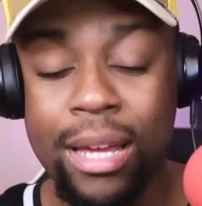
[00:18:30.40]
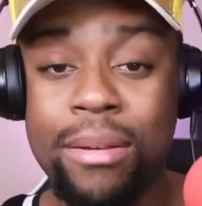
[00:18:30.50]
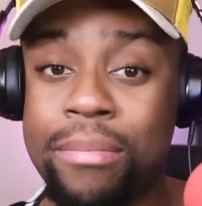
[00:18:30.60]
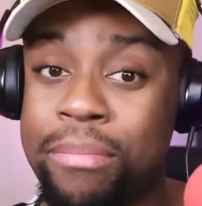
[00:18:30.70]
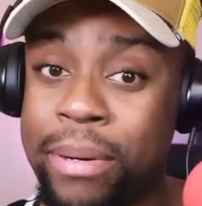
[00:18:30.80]

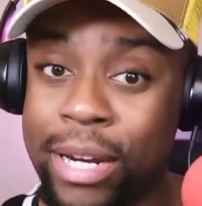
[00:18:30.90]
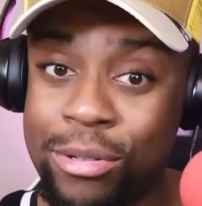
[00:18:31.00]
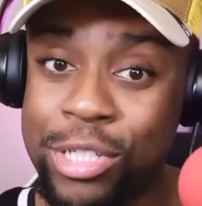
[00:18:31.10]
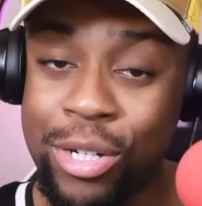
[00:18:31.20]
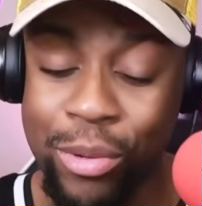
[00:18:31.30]
but don't
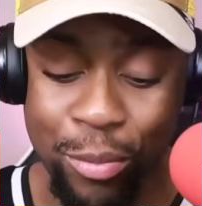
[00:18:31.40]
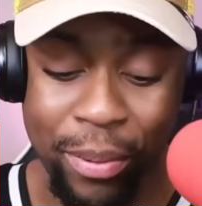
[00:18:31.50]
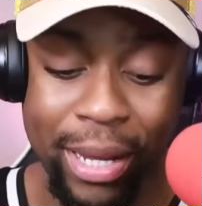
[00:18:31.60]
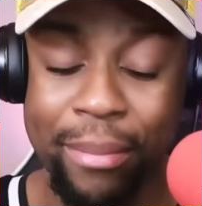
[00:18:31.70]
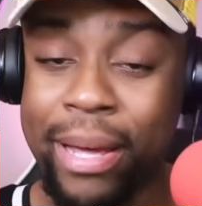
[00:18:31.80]
cheat when you play
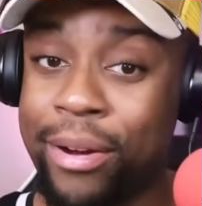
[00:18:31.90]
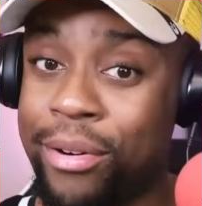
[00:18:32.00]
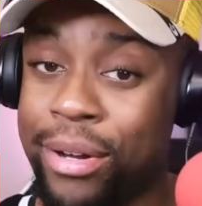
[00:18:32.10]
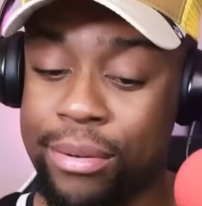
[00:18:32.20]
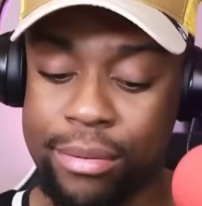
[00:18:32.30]
in the
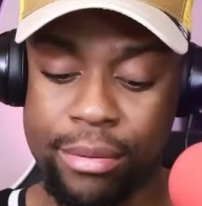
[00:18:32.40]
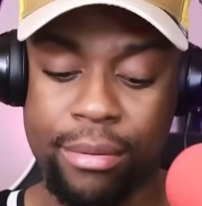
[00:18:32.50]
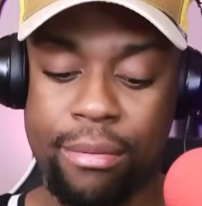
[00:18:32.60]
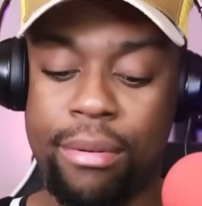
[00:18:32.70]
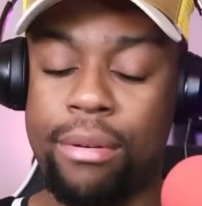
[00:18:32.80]
background.
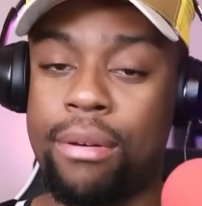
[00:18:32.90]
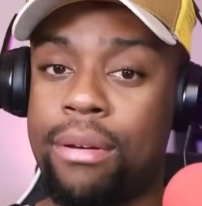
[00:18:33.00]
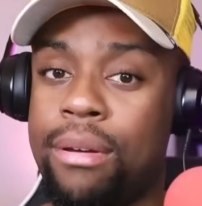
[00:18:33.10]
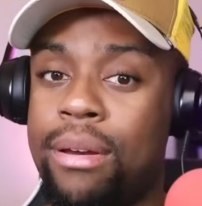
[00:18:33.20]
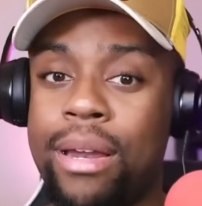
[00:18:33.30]
I
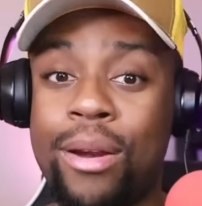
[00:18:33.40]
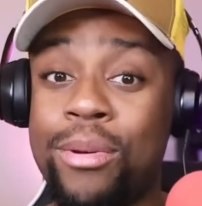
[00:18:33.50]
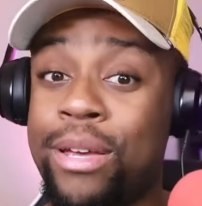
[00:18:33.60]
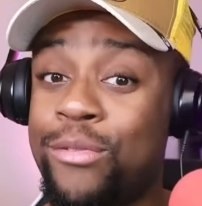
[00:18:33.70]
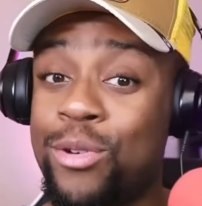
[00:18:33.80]
don't
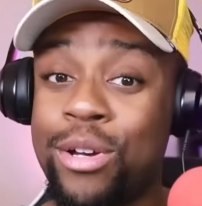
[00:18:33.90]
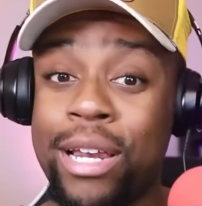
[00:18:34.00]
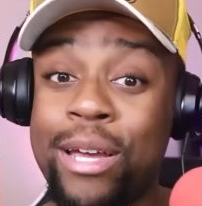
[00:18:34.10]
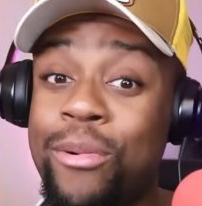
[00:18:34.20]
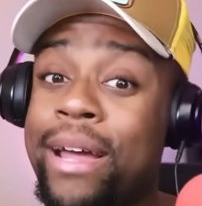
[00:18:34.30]
give you the
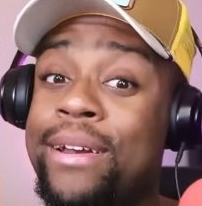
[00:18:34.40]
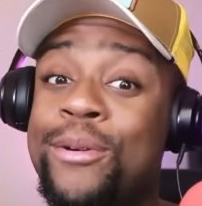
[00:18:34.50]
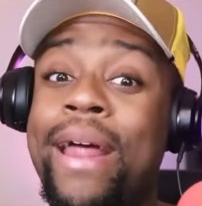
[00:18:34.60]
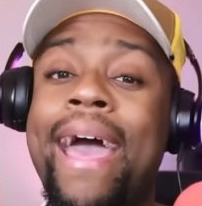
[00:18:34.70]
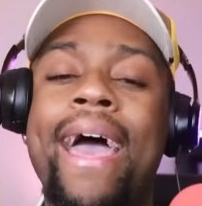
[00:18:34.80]
leeway to do
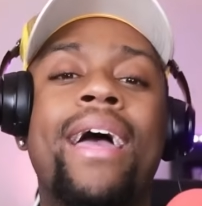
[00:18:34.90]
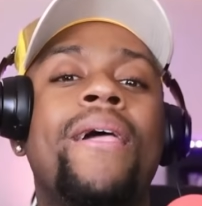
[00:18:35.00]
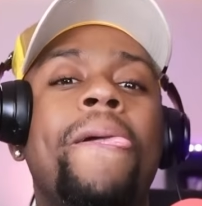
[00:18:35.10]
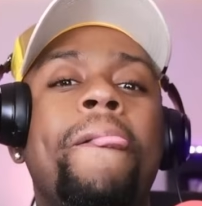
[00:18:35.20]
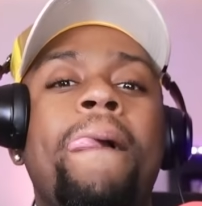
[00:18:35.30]
that.
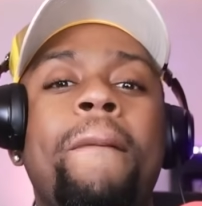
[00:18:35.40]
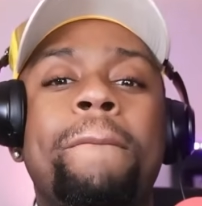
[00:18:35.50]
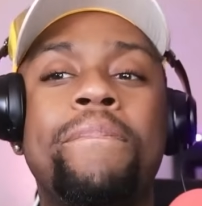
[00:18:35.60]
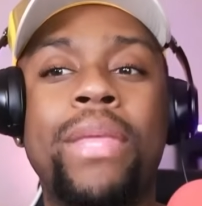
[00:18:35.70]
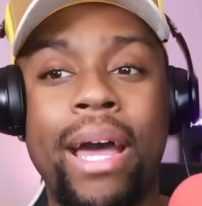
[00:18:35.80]

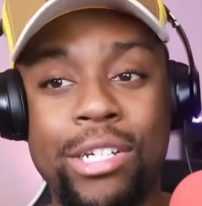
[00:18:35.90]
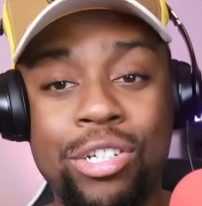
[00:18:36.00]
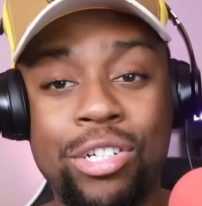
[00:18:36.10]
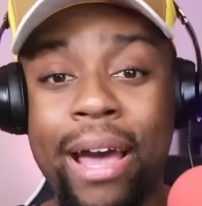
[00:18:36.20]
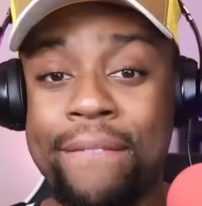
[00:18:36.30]
That
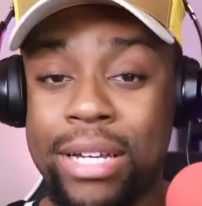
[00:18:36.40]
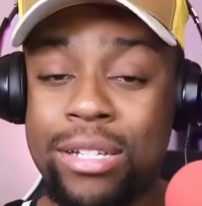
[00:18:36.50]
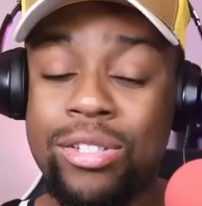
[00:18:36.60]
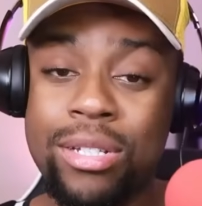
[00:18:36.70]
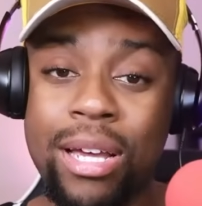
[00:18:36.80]
she'll have an
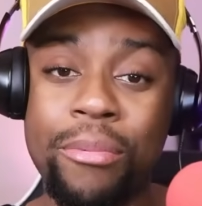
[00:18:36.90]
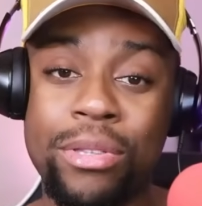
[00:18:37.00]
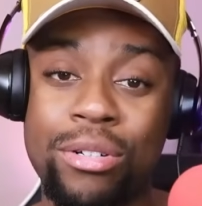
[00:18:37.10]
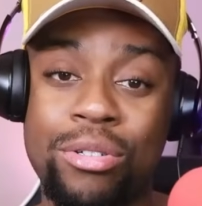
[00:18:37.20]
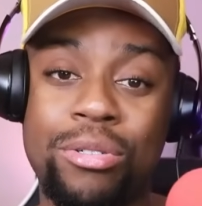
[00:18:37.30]
easier time with the
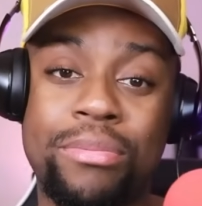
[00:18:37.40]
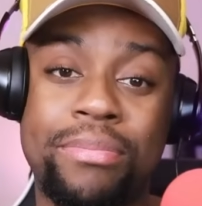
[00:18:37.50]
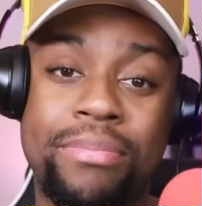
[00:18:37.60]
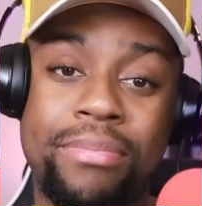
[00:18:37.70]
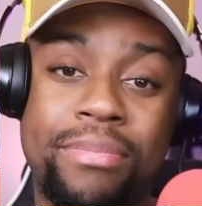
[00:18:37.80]
group.
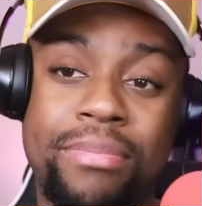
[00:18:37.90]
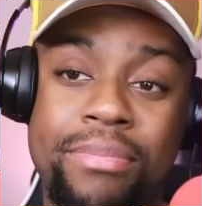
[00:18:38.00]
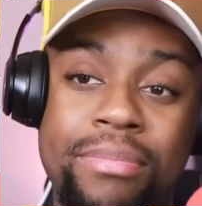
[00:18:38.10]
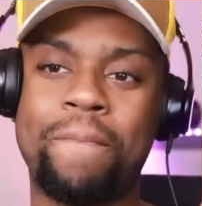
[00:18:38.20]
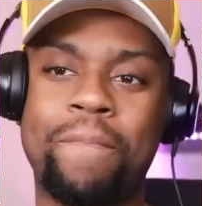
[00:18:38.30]

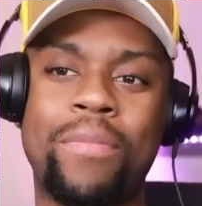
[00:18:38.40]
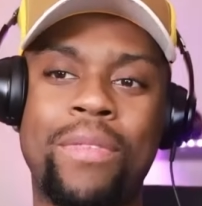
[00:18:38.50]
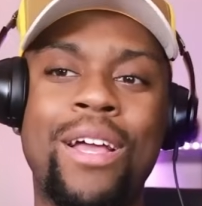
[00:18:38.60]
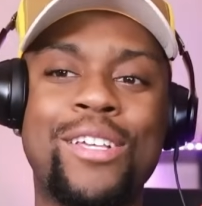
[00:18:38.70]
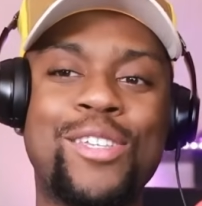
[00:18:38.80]

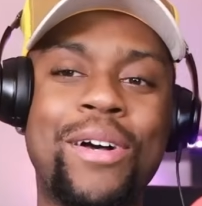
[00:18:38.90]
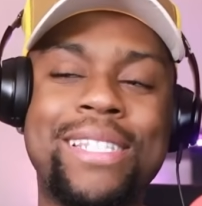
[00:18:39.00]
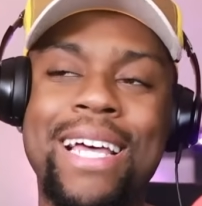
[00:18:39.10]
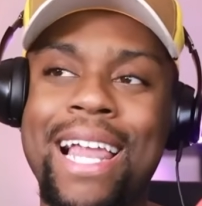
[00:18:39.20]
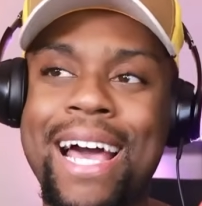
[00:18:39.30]
So it's the
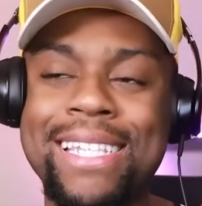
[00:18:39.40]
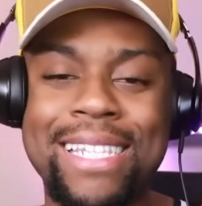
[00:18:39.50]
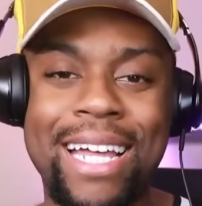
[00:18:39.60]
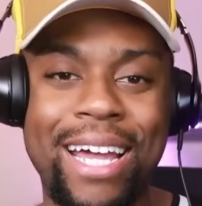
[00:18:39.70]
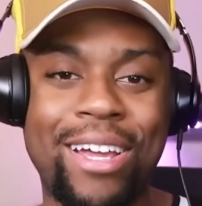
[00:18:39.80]
last
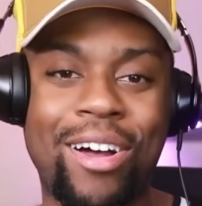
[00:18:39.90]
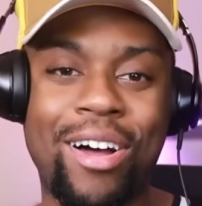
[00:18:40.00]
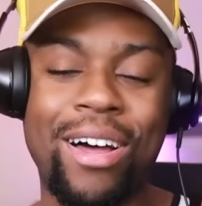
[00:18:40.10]
night, y'all.